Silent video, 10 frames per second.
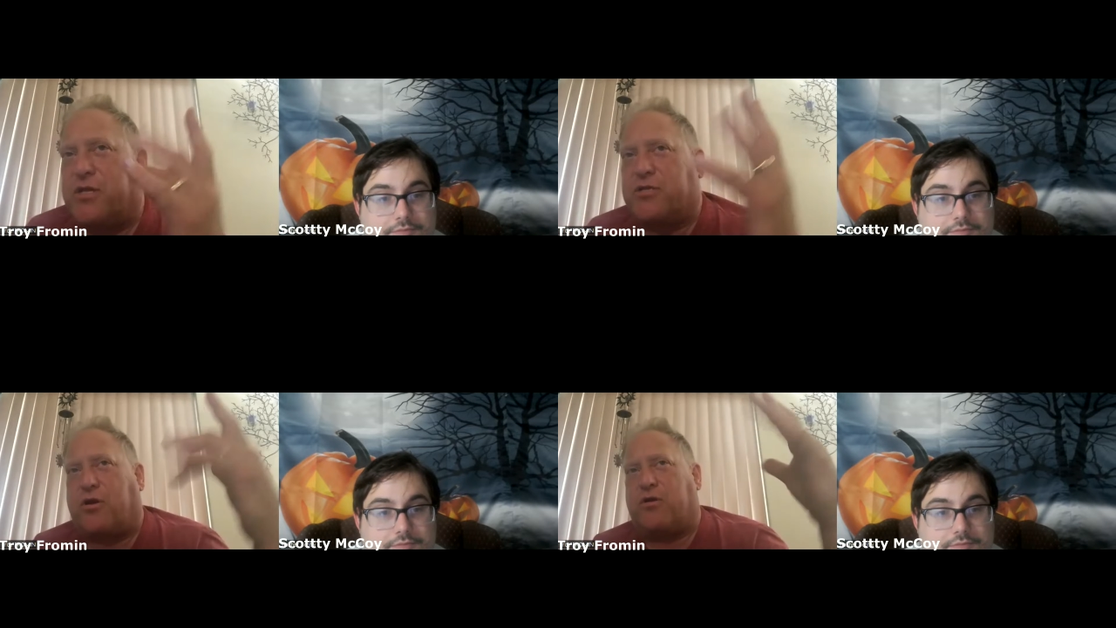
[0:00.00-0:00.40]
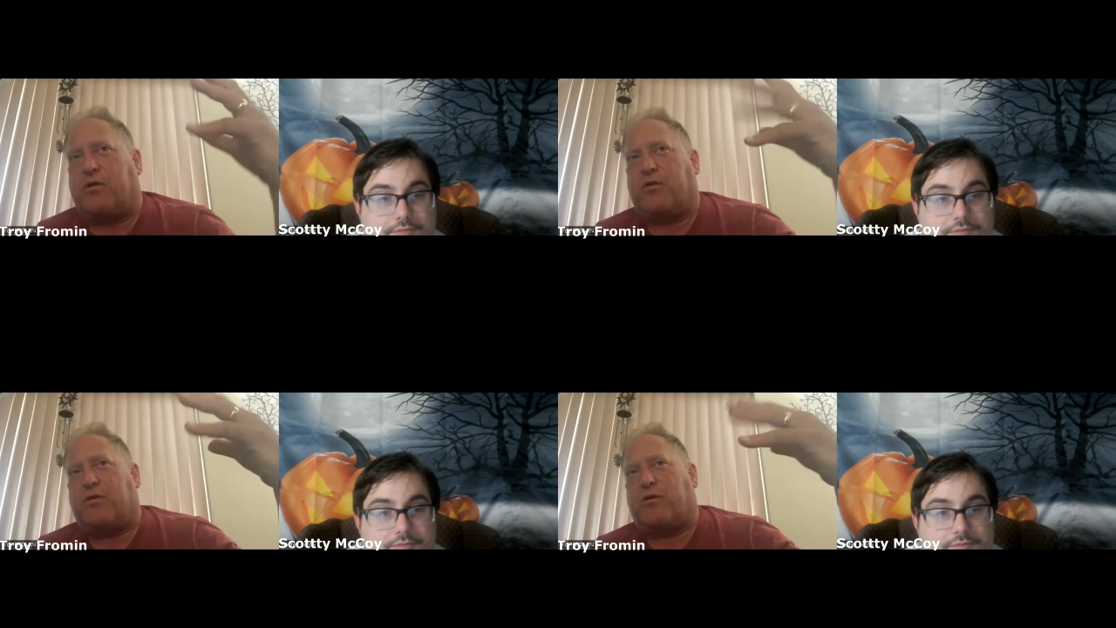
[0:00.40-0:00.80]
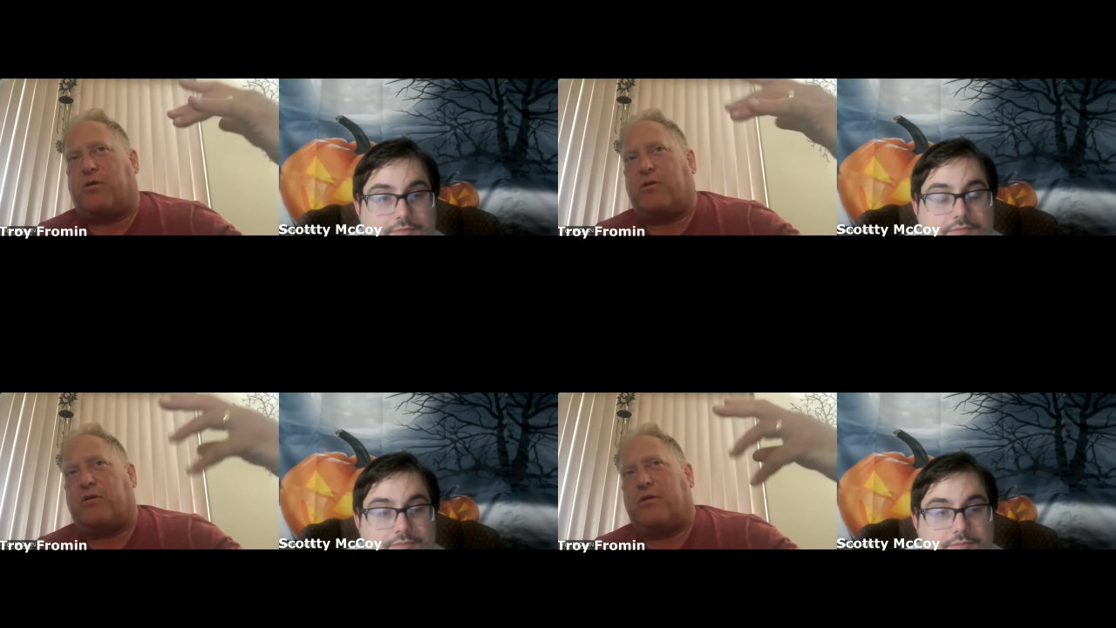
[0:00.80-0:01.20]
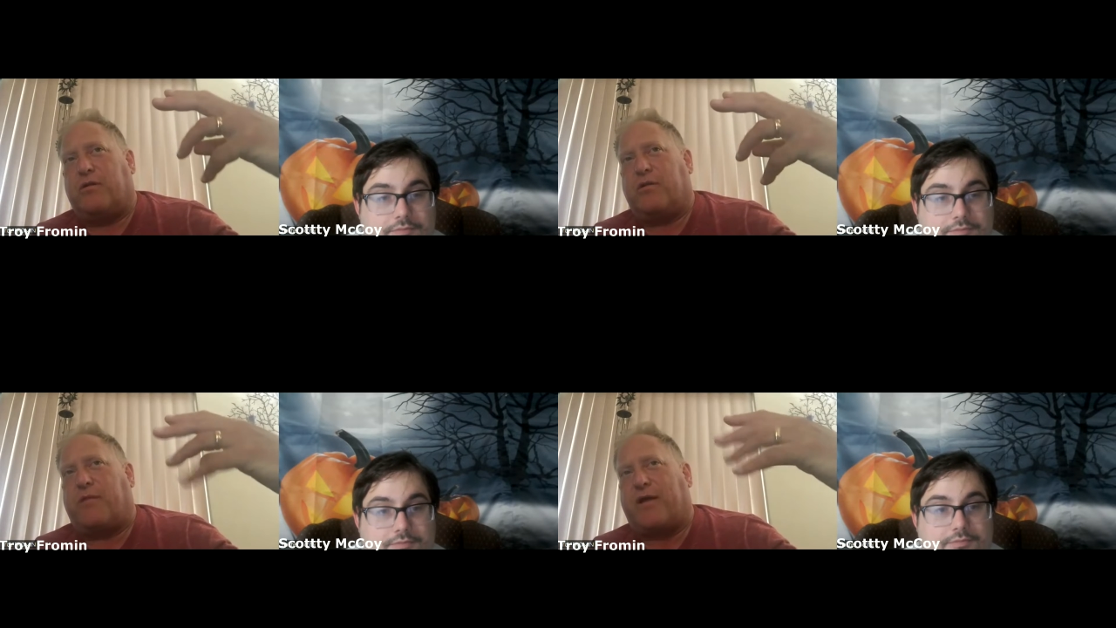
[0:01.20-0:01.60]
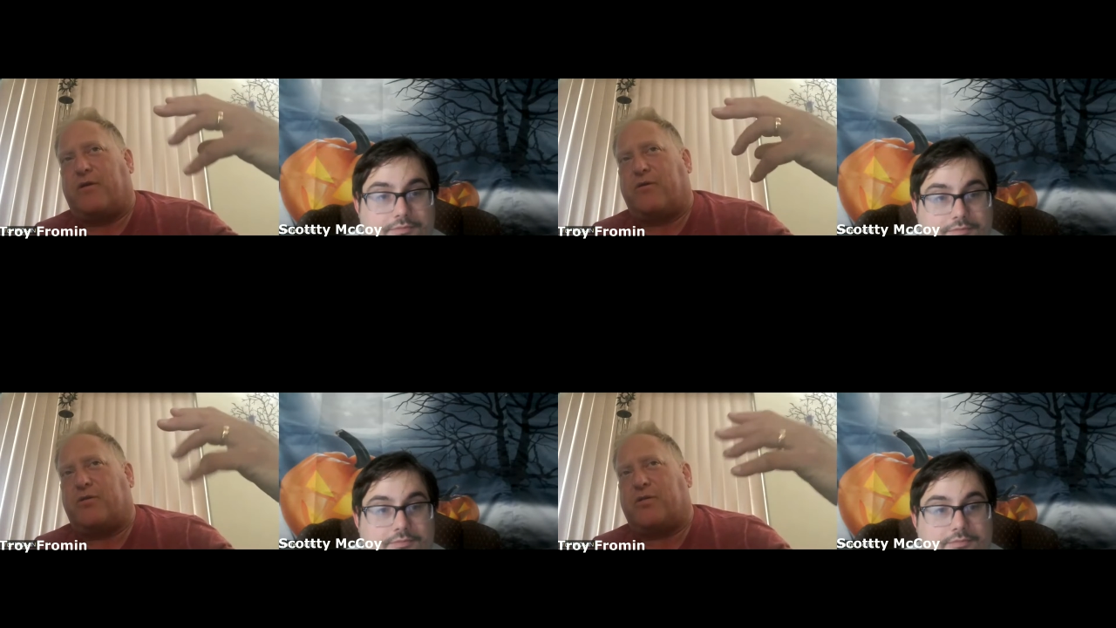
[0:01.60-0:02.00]
Speaker 1: the turtle girl, black
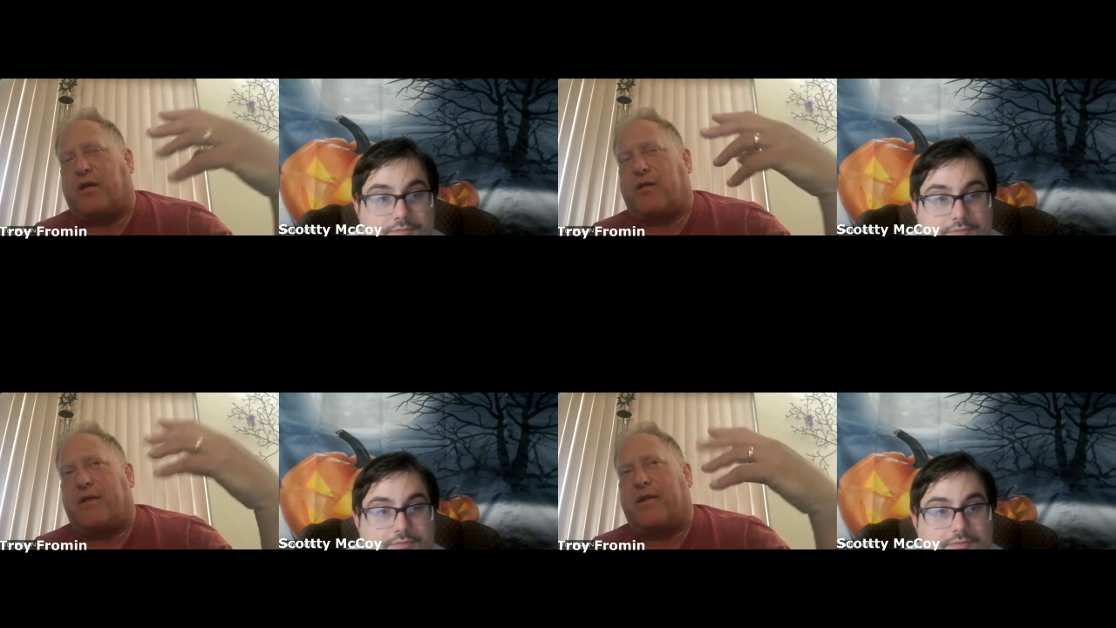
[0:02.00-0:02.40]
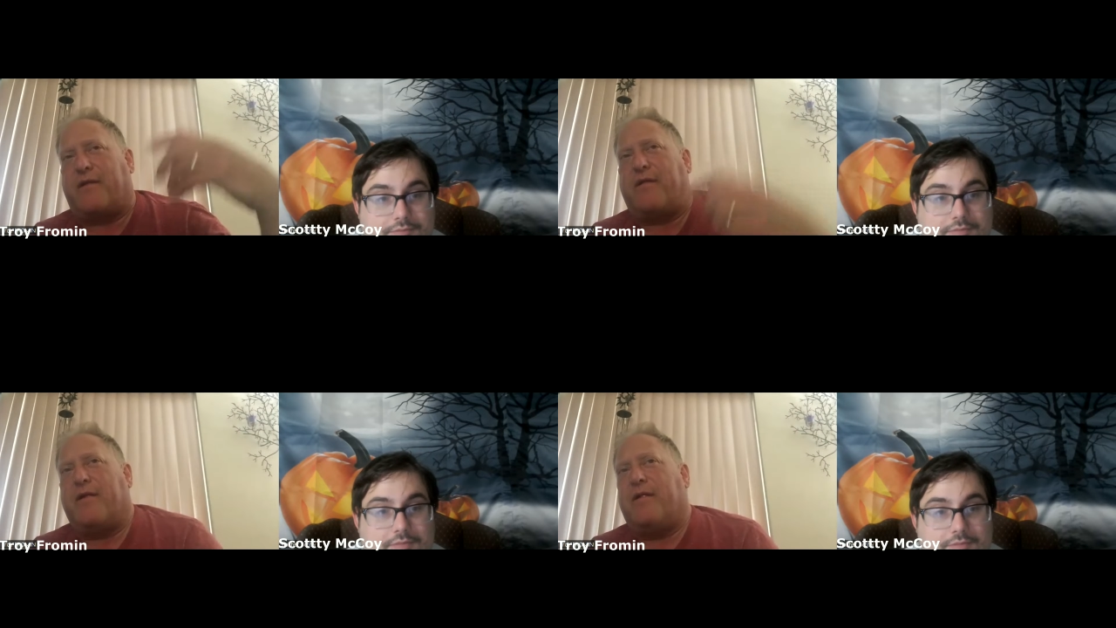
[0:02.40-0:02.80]
girl's talking, and